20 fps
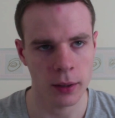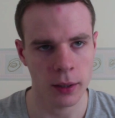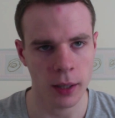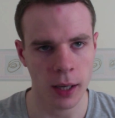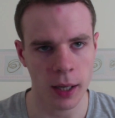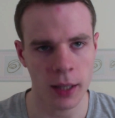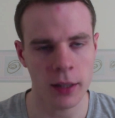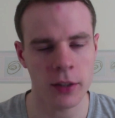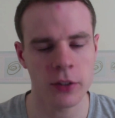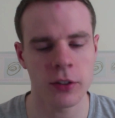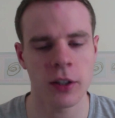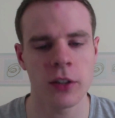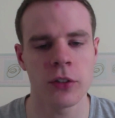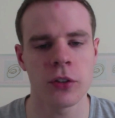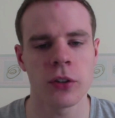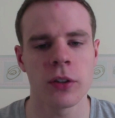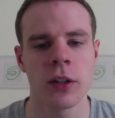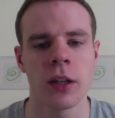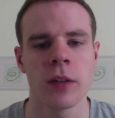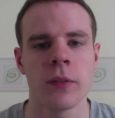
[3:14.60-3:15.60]
in the
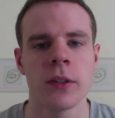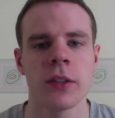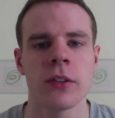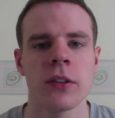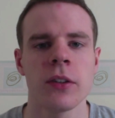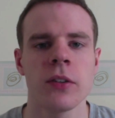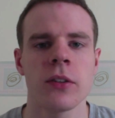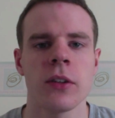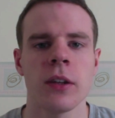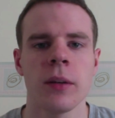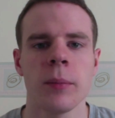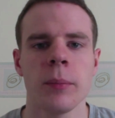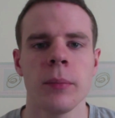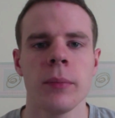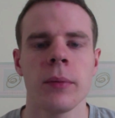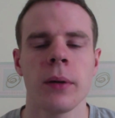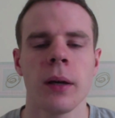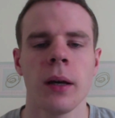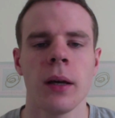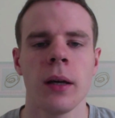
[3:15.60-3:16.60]
central nervous
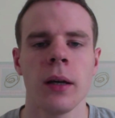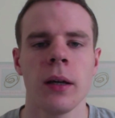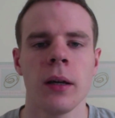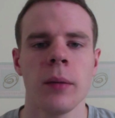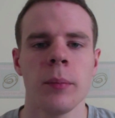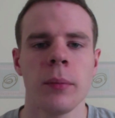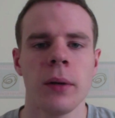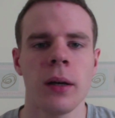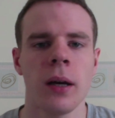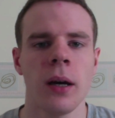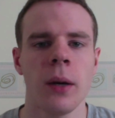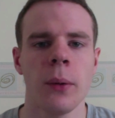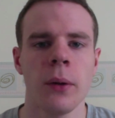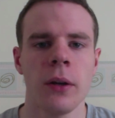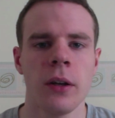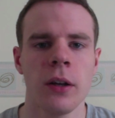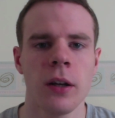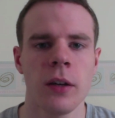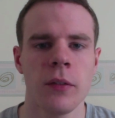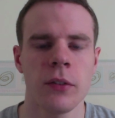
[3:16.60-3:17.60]
system. Our
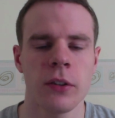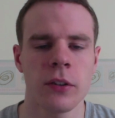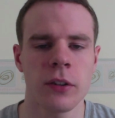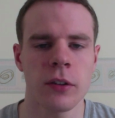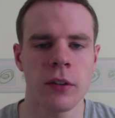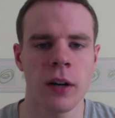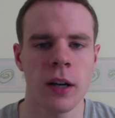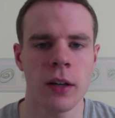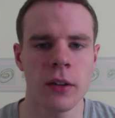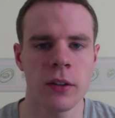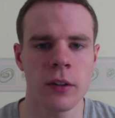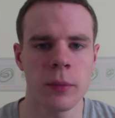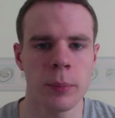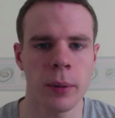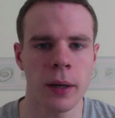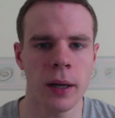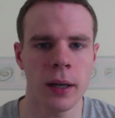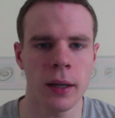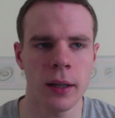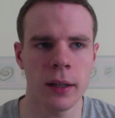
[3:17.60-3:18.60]
nerves are surrounded
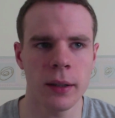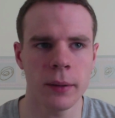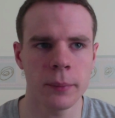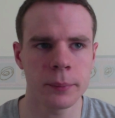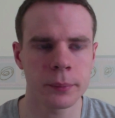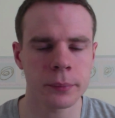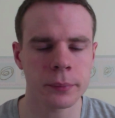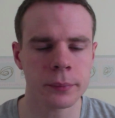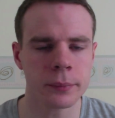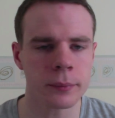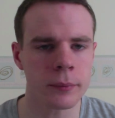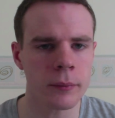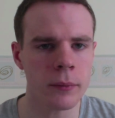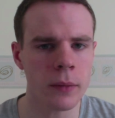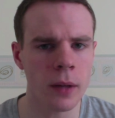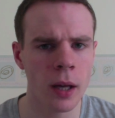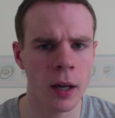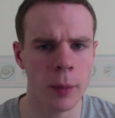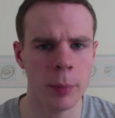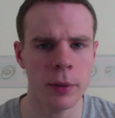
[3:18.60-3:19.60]
by
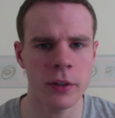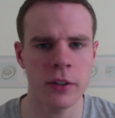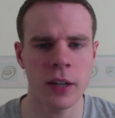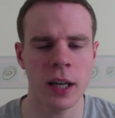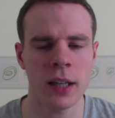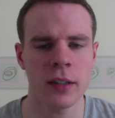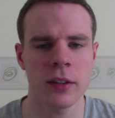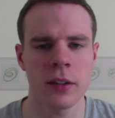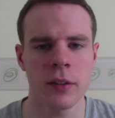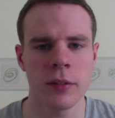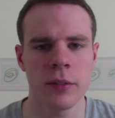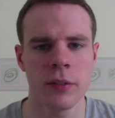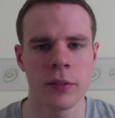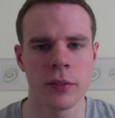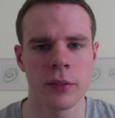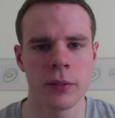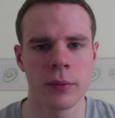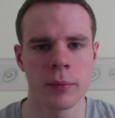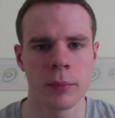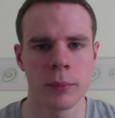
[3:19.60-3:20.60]
a
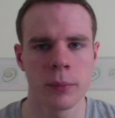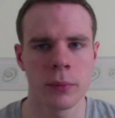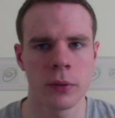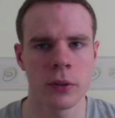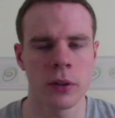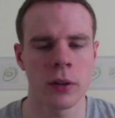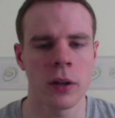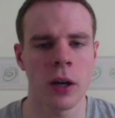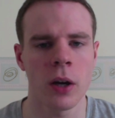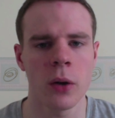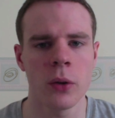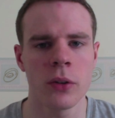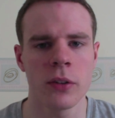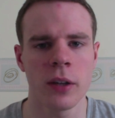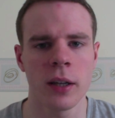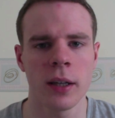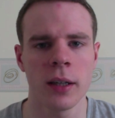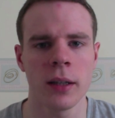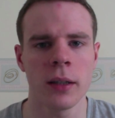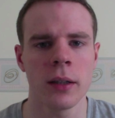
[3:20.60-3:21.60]
protective
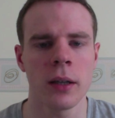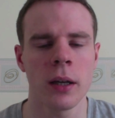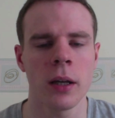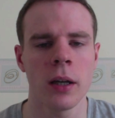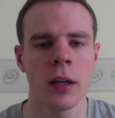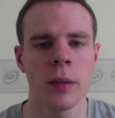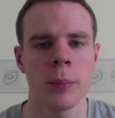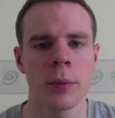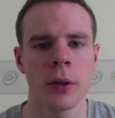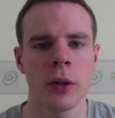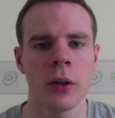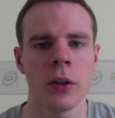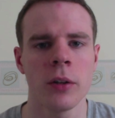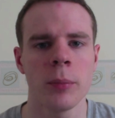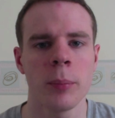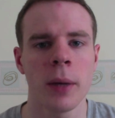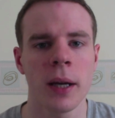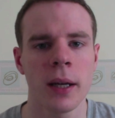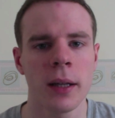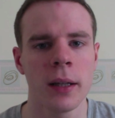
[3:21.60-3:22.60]
coating called
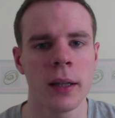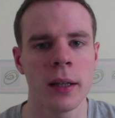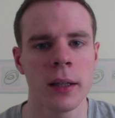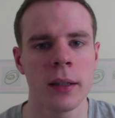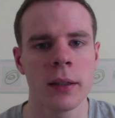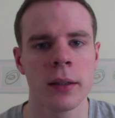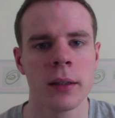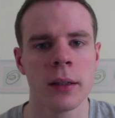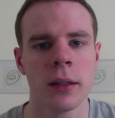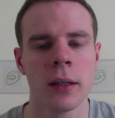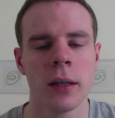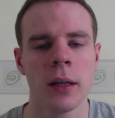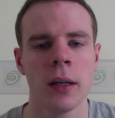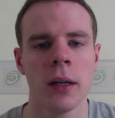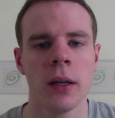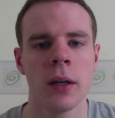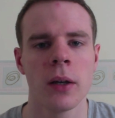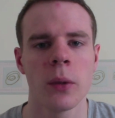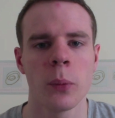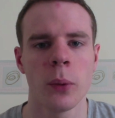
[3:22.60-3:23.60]
myelin,
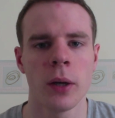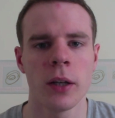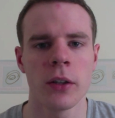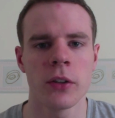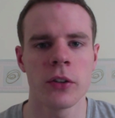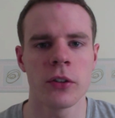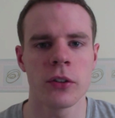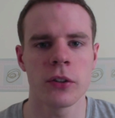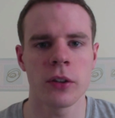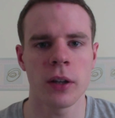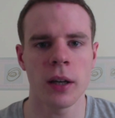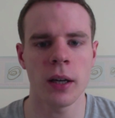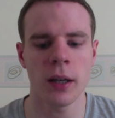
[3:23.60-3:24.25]
which